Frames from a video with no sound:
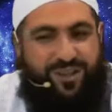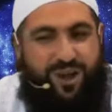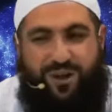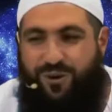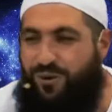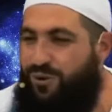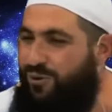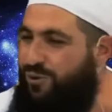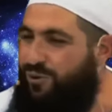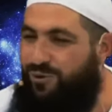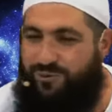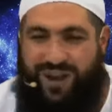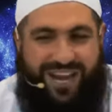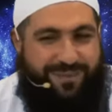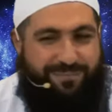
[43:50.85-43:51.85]
not
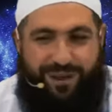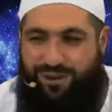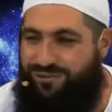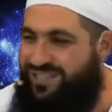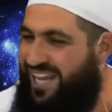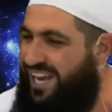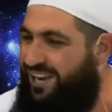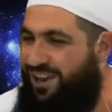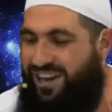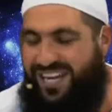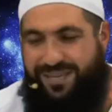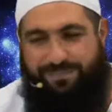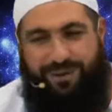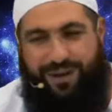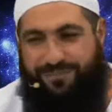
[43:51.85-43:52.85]
all rainbows and
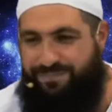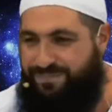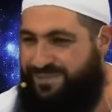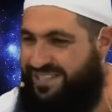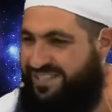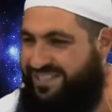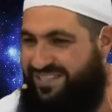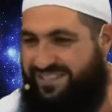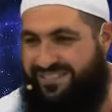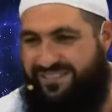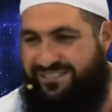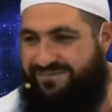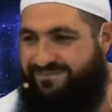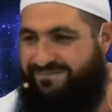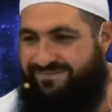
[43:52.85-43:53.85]

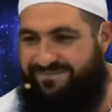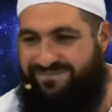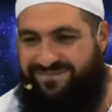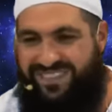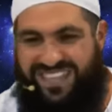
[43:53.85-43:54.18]
lollipops.